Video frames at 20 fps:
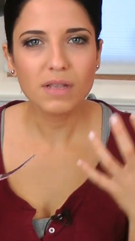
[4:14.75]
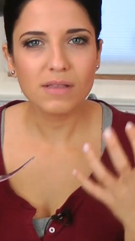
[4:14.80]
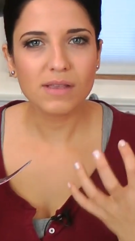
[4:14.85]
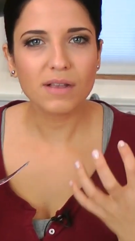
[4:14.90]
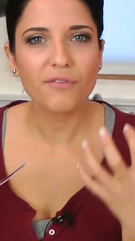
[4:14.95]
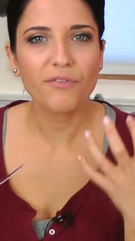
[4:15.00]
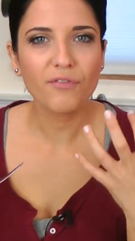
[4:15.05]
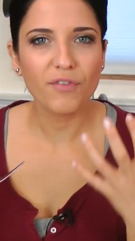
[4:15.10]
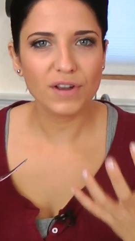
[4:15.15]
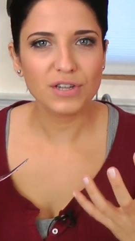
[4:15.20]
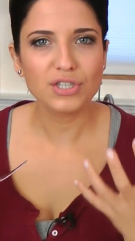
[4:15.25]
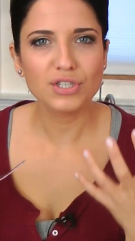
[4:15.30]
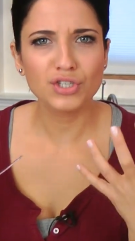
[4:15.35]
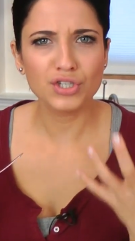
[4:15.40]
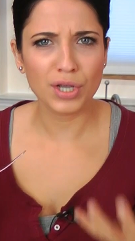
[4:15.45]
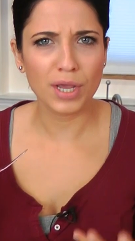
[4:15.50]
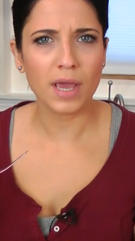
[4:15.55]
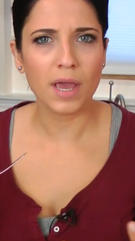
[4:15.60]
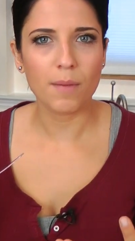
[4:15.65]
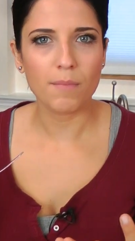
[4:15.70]
It's like fresh
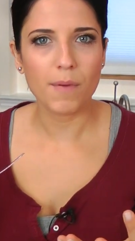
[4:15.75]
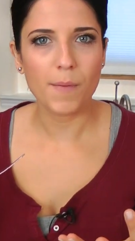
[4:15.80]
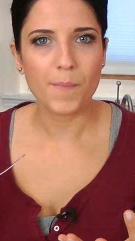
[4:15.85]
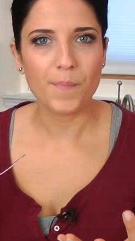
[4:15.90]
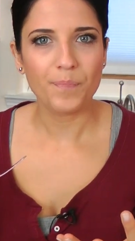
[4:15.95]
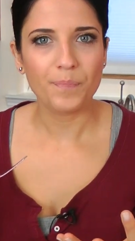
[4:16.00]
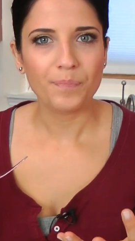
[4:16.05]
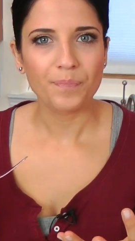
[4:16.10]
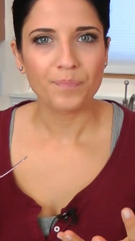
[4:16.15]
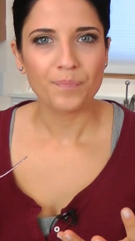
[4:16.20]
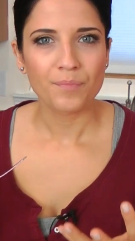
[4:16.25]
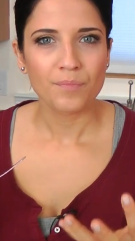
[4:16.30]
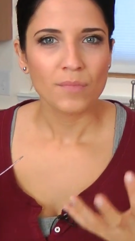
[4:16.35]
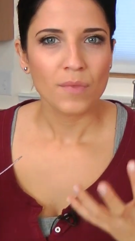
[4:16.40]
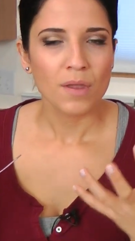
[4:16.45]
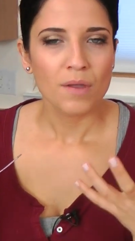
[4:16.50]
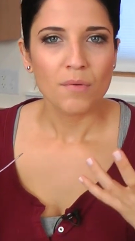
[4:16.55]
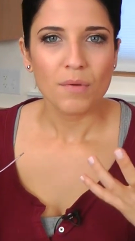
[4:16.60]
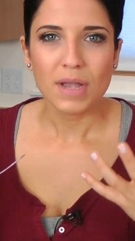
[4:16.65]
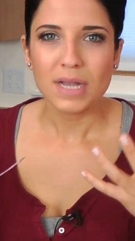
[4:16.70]
jam.
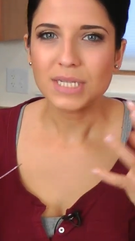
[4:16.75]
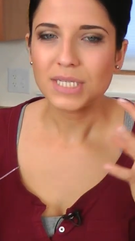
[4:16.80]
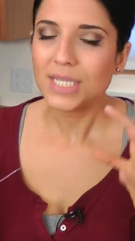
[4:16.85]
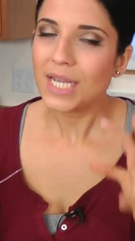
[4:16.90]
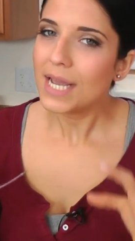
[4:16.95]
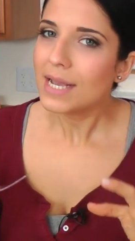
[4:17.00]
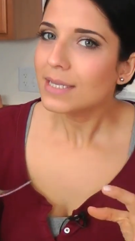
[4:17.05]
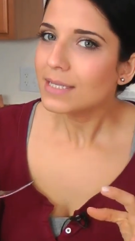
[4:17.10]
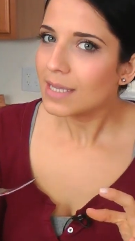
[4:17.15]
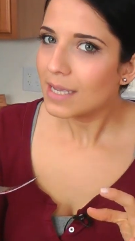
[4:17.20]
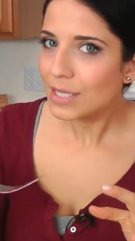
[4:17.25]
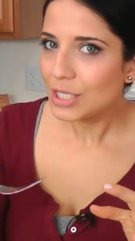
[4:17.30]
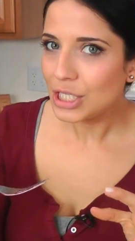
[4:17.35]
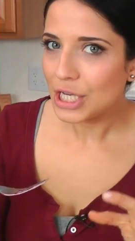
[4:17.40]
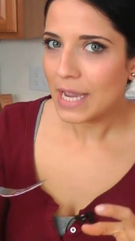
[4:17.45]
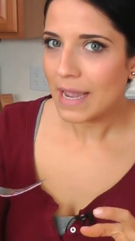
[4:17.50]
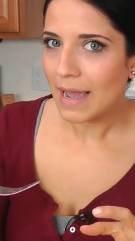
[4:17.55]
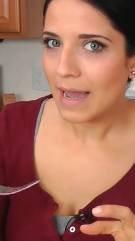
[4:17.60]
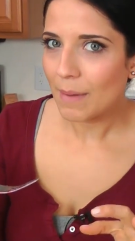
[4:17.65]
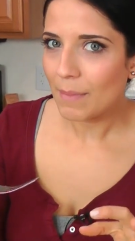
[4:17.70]
It tastes like
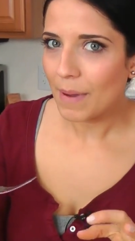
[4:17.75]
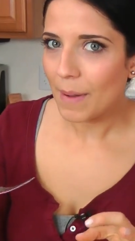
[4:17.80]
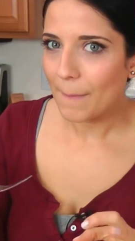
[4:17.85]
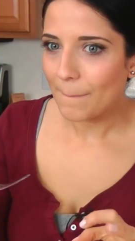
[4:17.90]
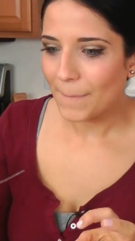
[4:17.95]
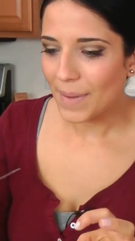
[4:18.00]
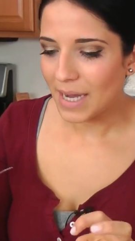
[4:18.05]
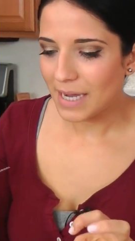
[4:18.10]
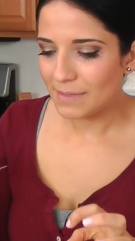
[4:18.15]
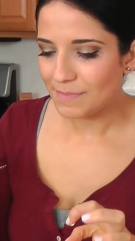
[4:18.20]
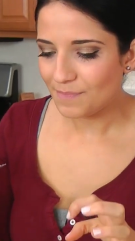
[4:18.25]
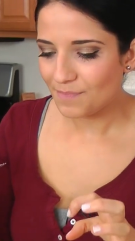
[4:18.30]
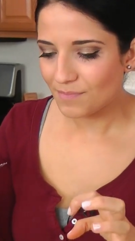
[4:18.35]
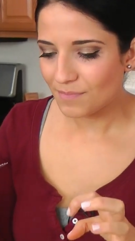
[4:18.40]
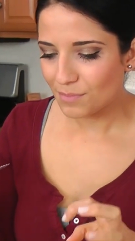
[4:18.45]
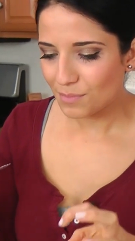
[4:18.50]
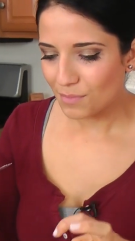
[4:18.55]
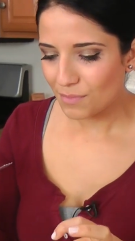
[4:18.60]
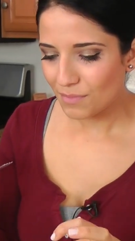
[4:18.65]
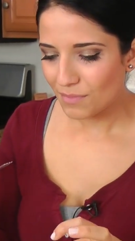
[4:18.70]
jam, but
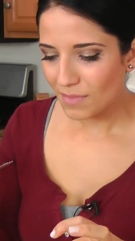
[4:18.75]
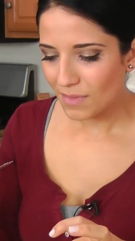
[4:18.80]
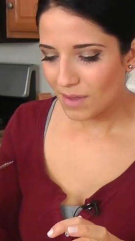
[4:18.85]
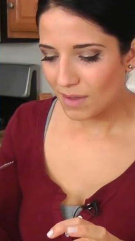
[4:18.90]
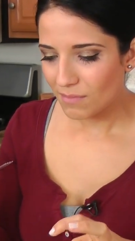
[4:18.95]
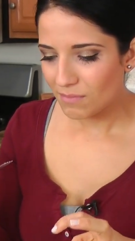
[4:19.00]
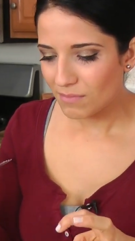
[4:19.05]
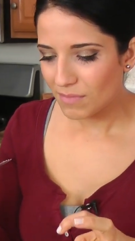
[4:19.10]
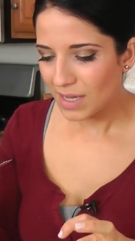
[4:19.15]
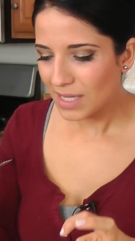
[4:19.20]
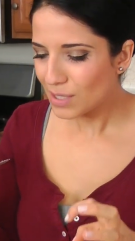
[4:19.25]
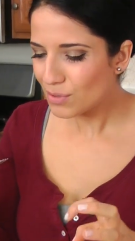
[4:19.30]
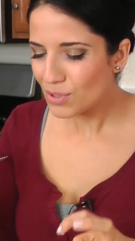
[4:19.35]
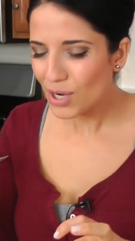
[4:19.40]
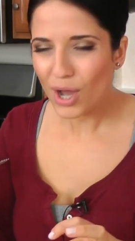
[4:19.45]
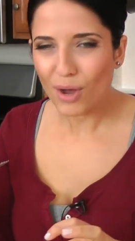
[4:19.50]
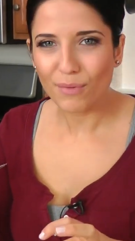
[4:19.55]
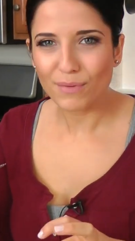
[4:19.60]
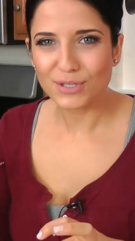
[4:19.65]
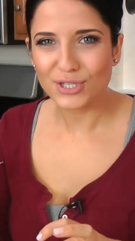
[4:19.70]
I don't
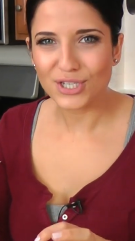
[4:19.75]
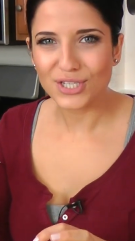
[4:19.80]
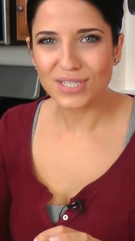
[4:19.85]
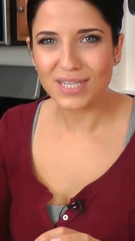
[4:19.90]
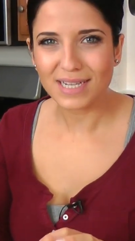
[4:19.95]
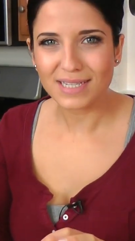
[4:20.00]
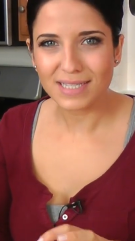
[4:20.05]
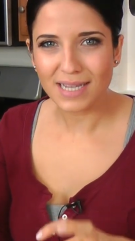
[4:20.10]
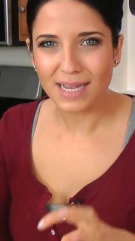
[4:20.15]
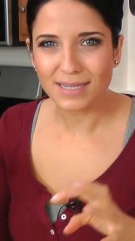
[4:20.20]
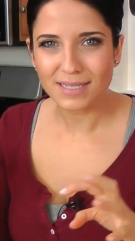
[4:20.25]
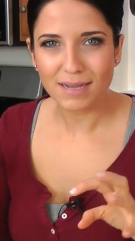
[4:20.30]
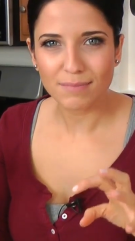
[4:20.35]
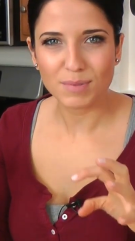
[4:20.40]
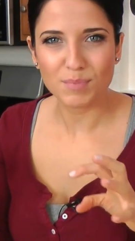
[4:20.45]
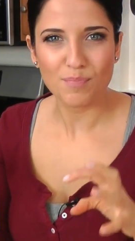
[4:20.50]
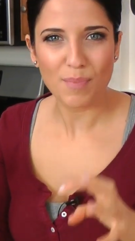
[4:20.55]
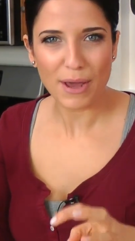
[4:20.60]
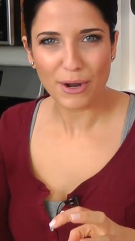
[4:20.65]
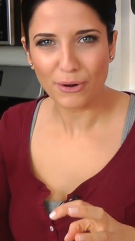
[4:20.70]
know, it's just like 10
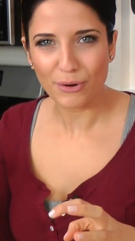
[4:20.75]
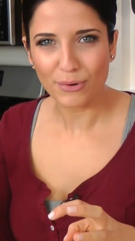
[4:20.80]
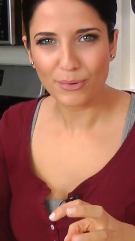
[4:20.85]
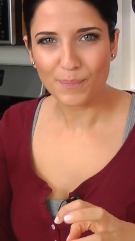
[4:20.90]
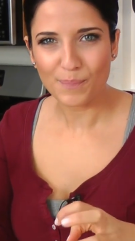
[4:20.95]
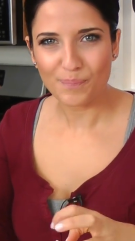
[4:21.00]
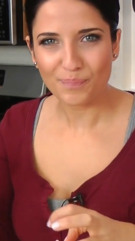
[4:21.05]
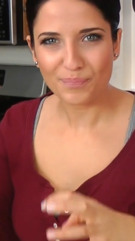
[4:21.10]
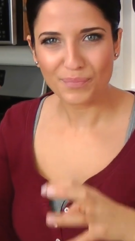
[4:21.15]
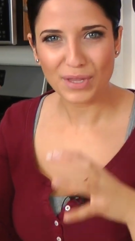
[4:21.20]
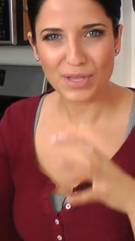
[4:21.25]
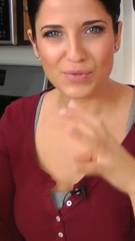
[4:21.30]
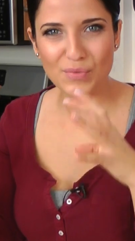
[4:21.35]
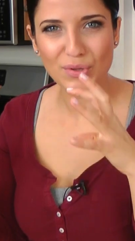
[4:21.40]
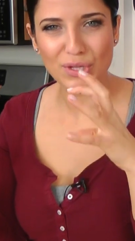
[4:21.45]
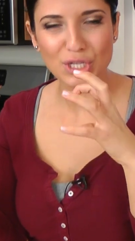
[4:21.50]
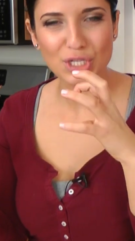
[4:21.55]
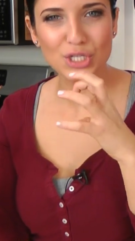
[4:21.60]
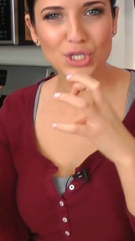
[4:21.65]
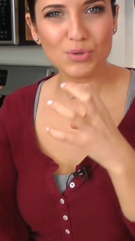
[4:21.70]
times better. It's
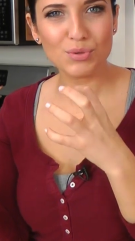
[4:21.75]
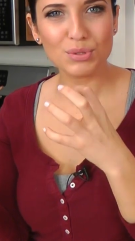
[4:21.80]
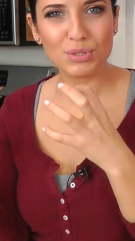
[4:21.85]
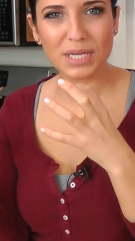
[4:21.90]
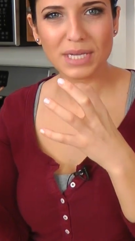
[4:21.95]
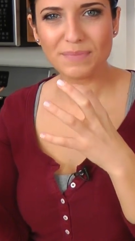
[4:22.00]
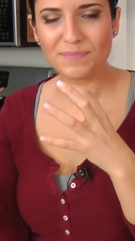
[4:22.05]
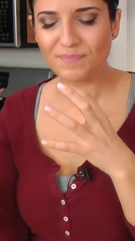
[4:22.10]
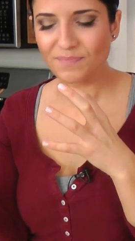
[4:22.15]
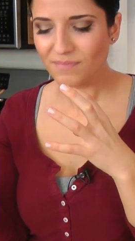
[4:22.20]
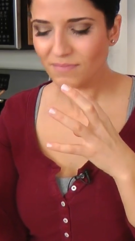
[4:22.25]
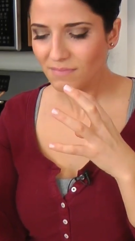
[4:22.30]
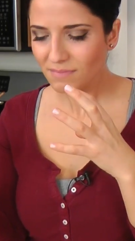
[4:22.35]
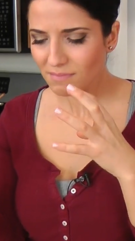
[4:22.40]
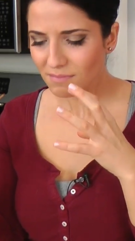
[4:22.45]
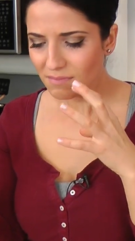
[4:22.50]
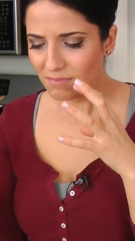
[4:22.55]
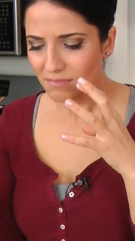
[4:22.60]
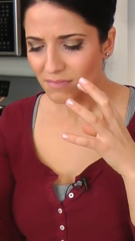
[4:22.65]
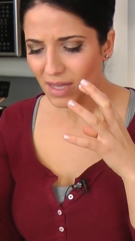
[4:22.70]
really juicy.
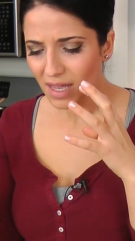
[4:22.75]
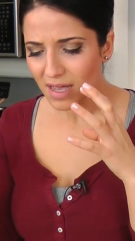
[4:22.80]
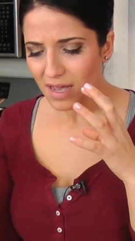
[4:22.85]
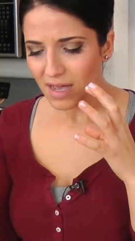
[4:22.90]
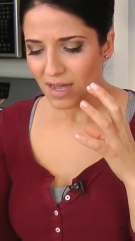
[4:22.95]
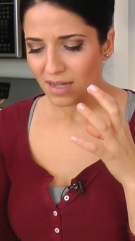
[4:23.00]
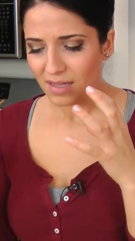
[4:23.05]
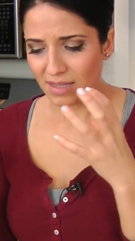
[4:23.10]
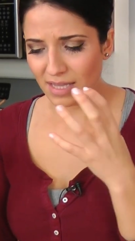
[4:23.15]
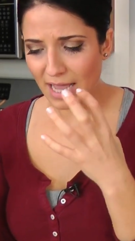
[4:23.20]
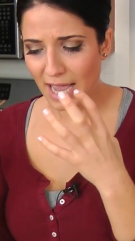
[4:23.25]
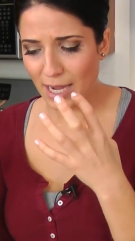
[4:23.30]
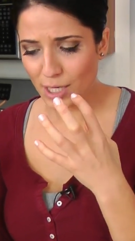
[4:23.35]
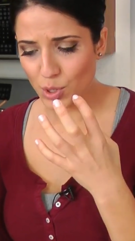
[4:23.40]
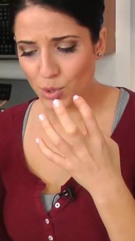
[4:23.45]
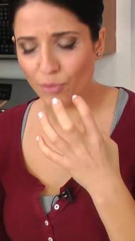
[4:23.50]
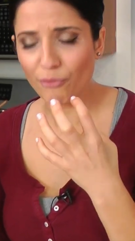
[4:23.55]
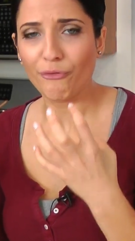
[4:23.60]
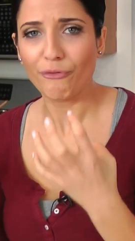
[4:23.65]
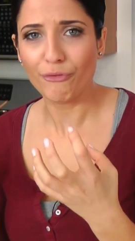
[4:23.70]
The
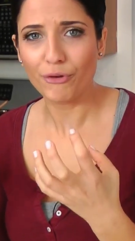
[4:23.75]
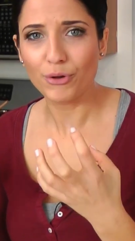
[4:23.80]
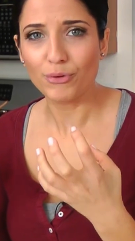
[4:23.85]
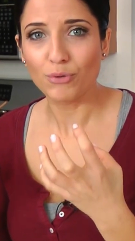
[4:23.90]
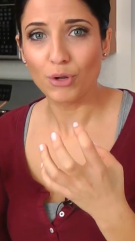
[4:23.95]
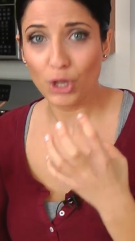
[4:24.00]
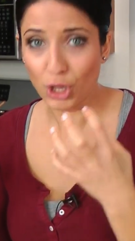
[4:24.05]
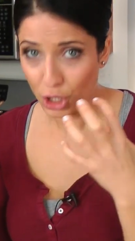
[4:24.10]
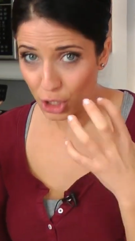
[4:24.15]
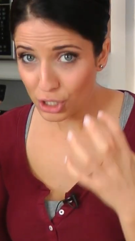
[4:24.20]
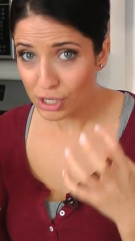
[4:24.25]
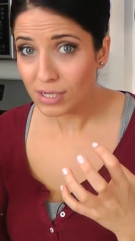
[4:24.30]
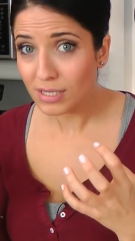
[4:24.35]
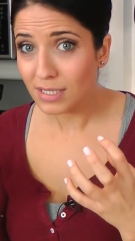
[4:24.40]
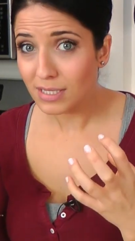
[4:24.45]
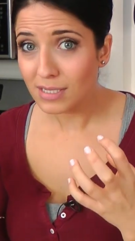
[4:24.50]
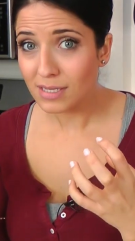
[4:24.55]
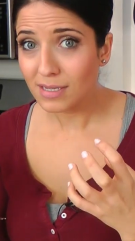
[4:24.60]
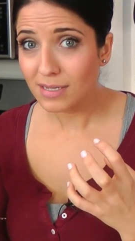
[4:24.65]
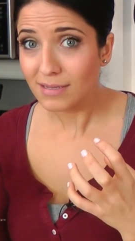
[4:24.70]
actual fruit
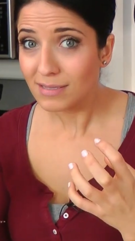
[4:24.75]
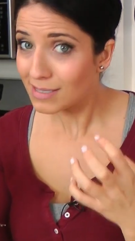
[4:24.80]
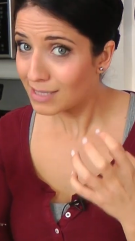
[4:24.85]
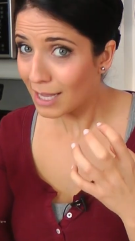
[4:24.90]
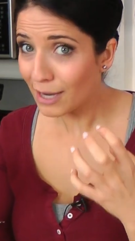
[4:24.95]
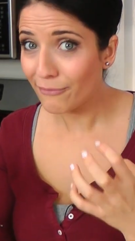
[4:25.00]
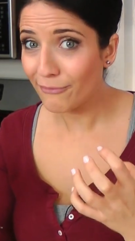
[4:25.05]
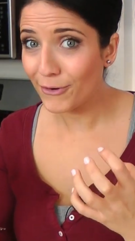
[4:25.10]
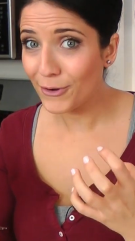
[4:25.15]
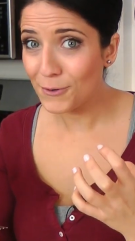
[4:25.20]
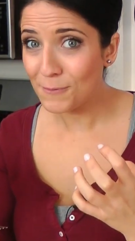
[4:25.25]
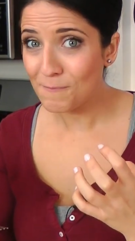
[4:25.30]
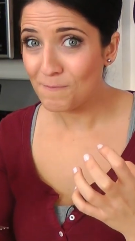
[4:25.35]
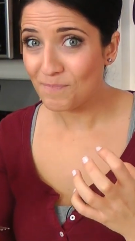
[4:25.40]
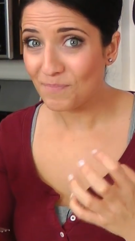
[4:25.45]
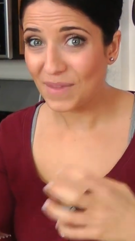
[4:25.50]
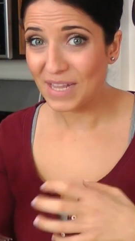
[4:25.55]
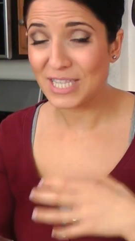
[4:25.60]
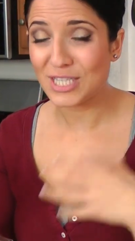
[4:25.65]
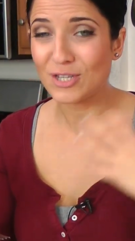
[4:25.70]
looks like fruit.
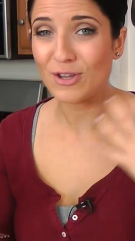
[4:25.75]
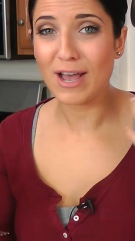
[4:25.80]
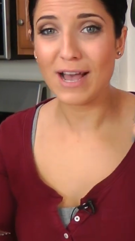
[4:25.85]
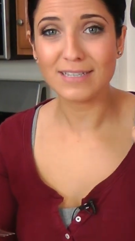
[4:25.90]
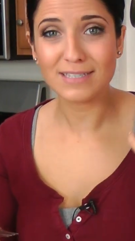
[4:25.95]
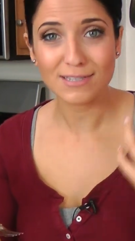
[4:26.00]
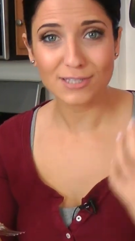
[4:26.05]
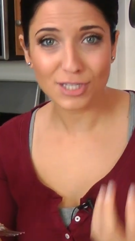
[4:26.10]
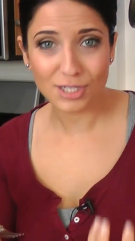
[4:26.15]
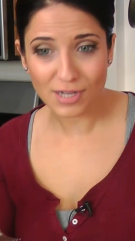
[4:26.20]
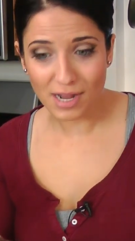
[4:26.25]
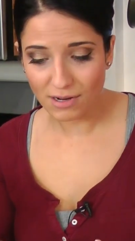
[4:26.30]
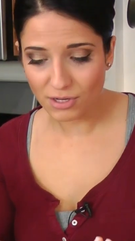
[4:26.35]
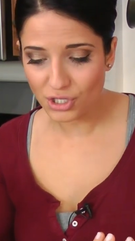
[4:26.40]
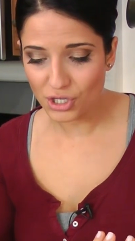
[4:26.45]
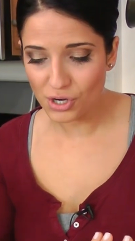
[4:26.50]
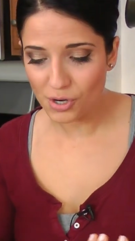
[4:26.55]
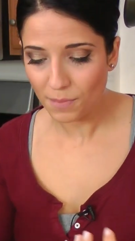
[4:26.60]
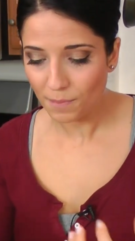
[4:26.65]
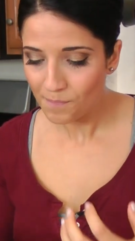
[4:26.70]
It still has its
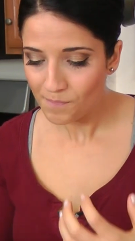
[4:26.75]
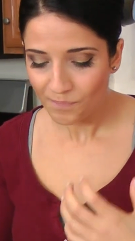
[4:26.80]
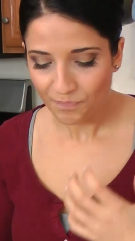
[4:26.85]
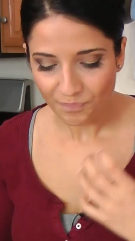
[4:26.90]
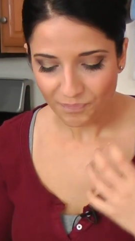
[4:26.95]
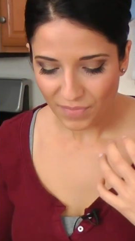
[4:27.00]
texture.